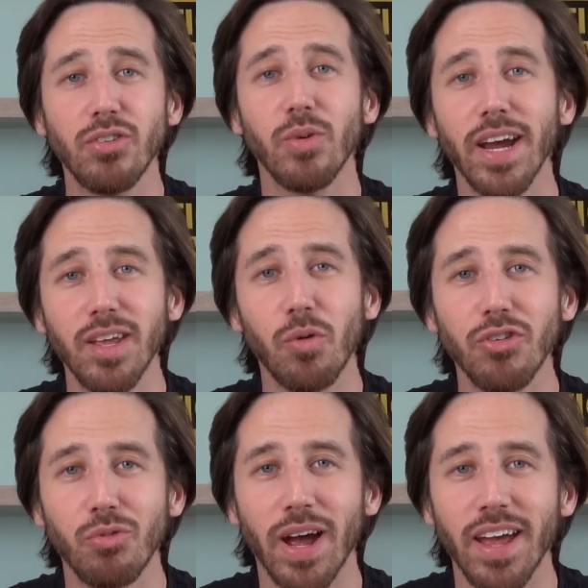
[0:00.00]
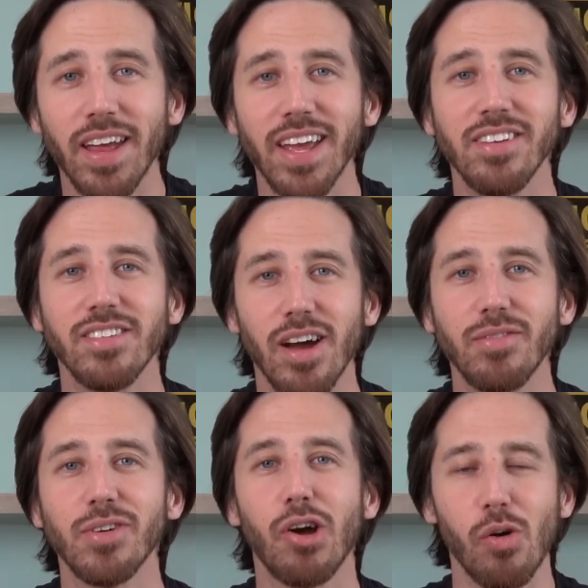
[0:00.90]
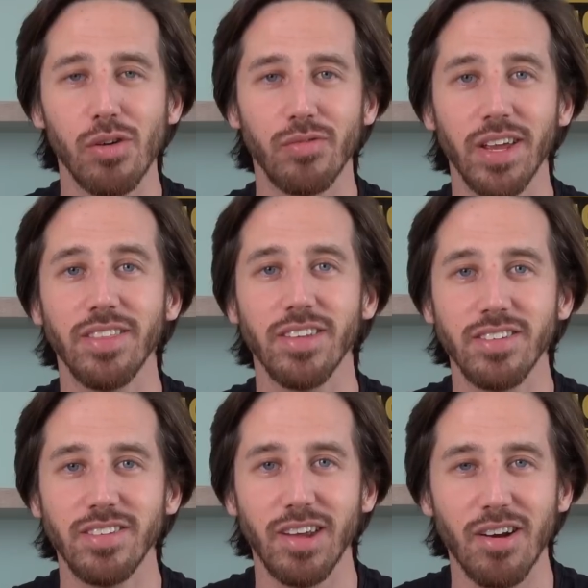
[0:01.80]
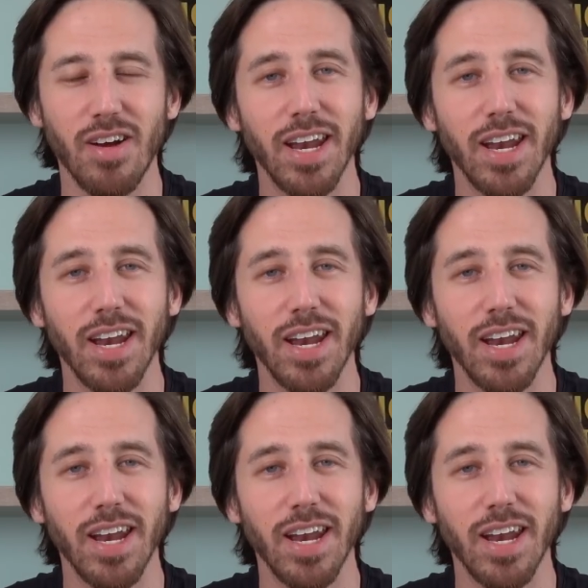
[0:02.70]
to anyone who had a tough go of it this year.